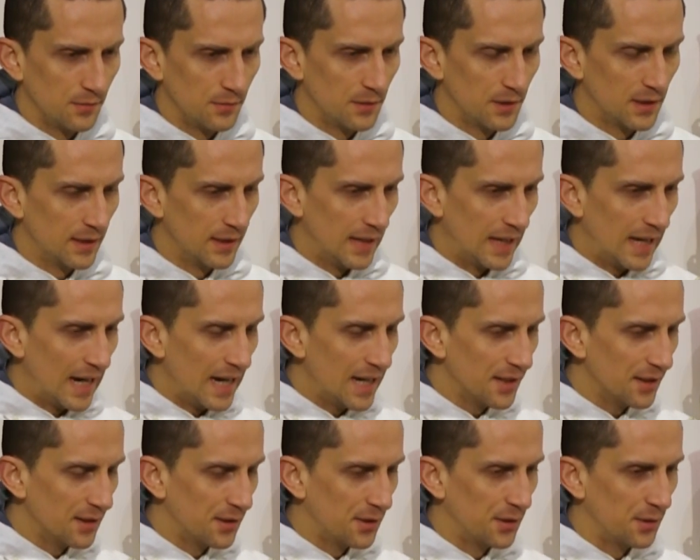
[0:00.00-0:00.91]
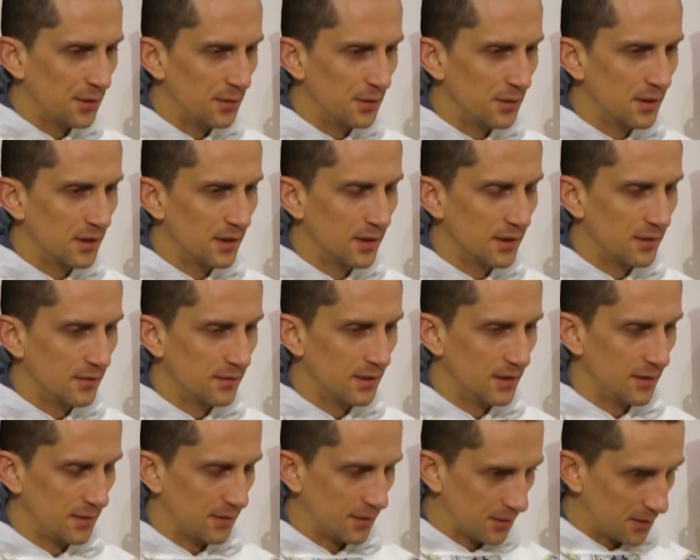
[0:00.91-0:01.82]
with an attitude,
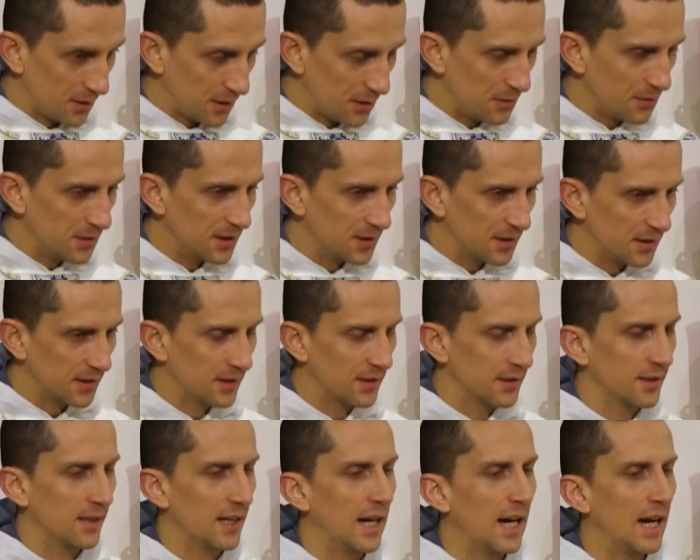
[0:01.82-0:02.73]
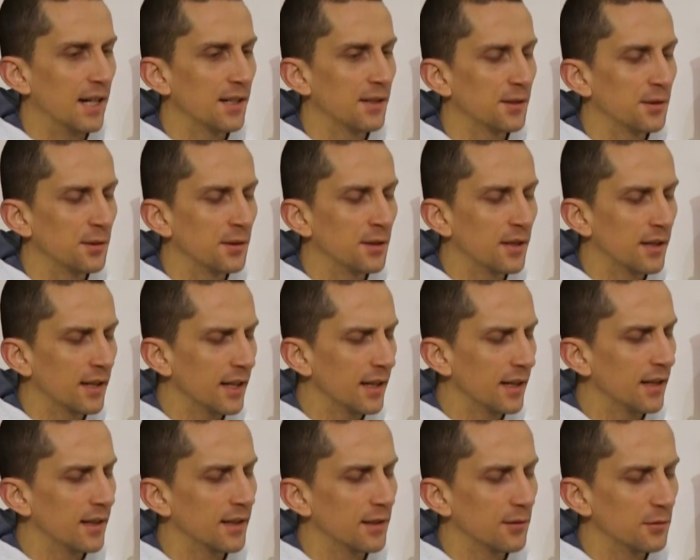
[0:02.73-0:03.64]
with an erroneous attitude,
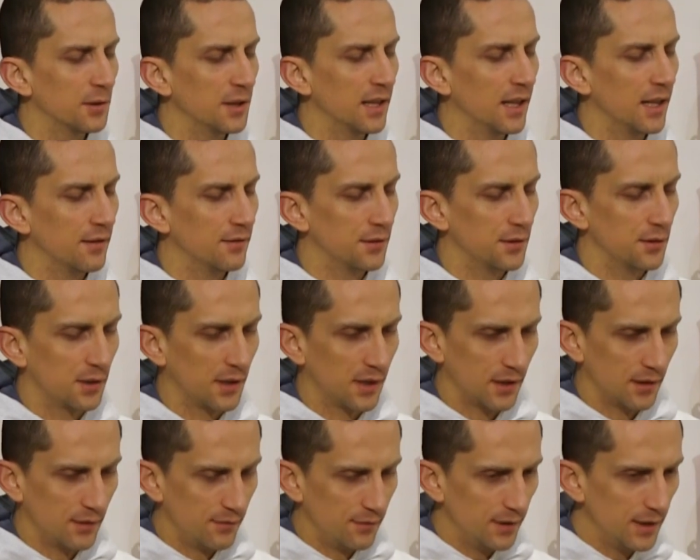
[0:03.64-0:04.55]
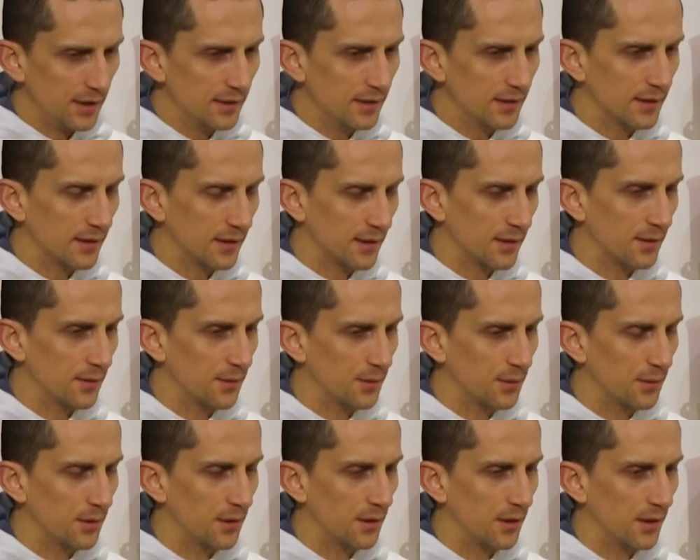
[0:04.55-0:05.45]
thinking that we have to convince our
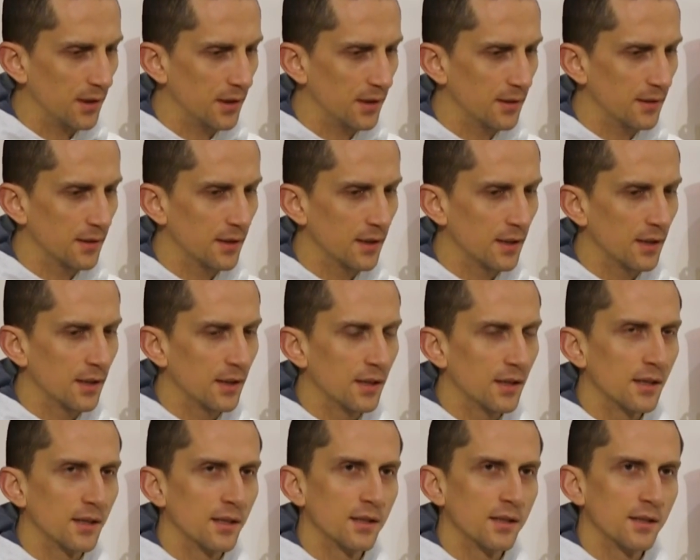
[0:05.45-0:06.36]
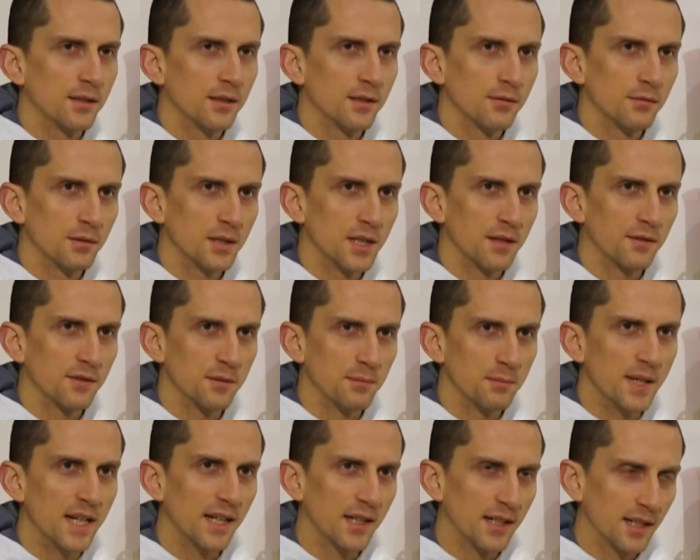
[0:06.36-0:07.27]
Lord, we have
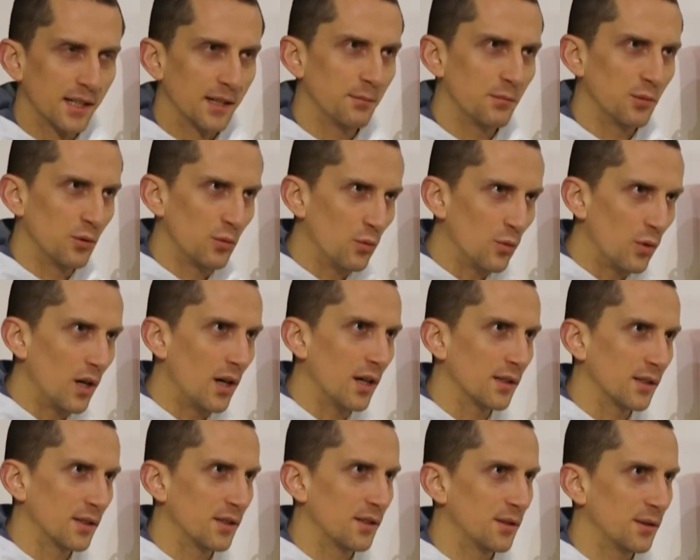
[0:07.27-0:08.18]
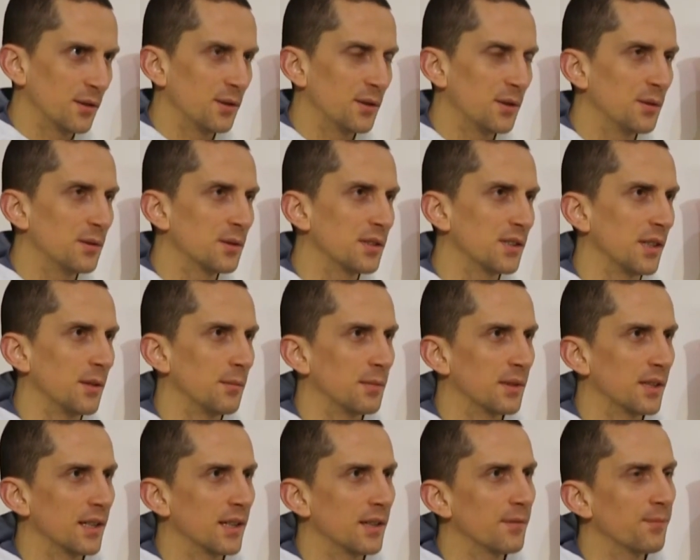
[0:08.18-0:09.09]
to make him want to do
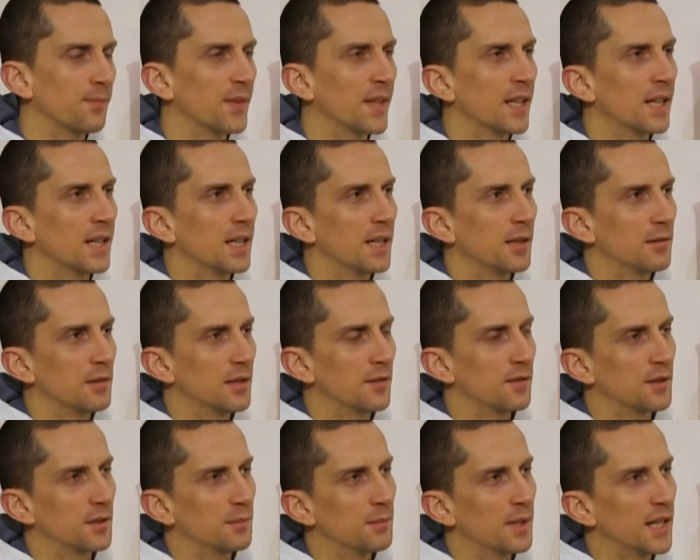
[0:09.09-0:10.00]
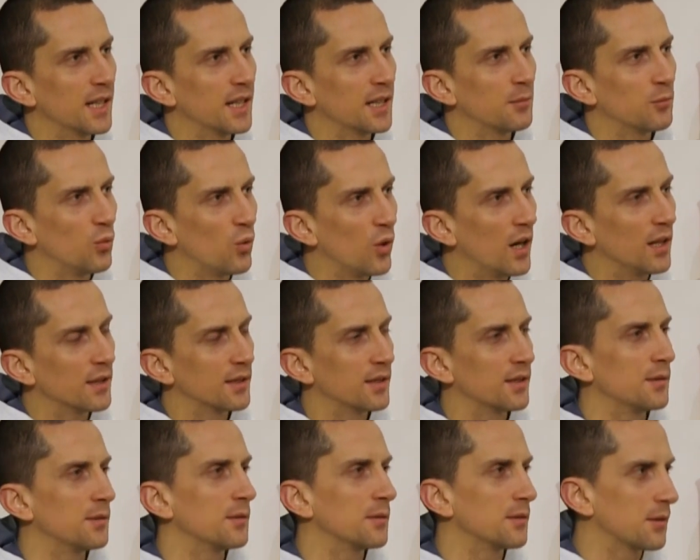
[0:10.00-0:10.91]
something, we have to make him want
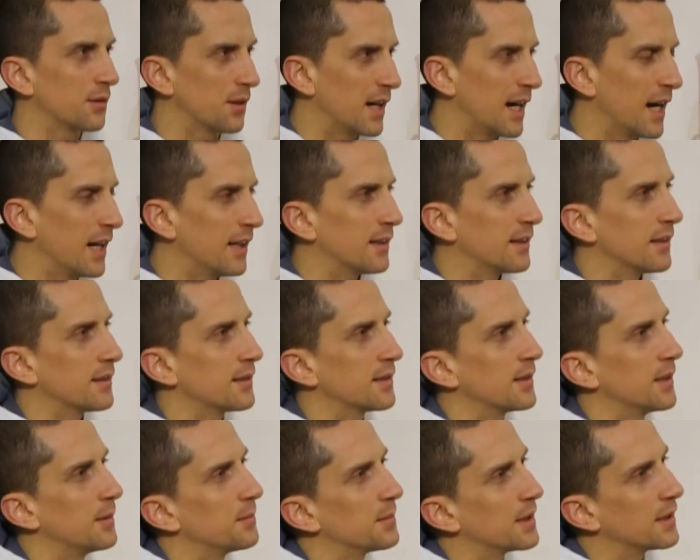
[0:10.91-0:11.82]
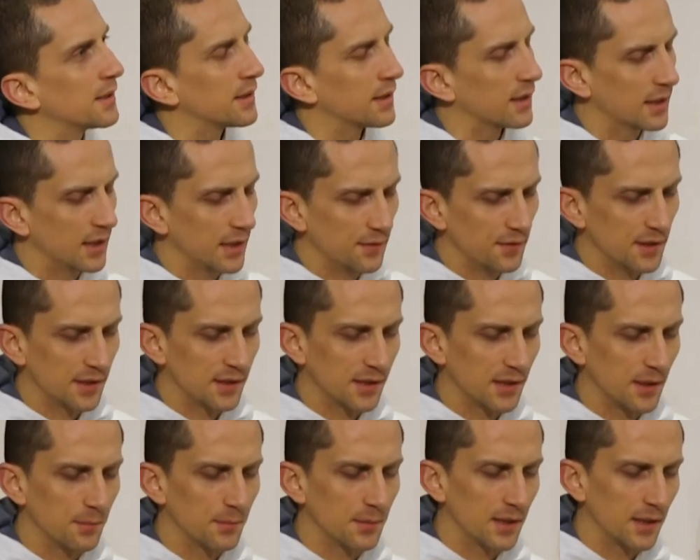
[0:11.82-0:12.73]
to grant us something, to give us
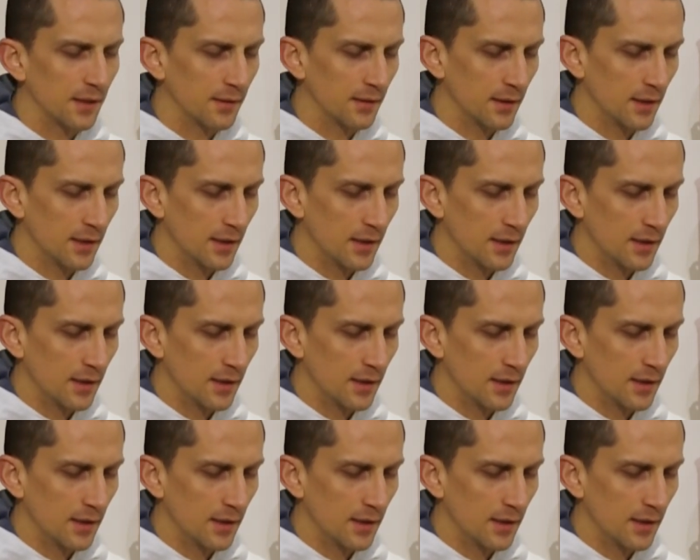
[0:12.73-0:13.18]
something.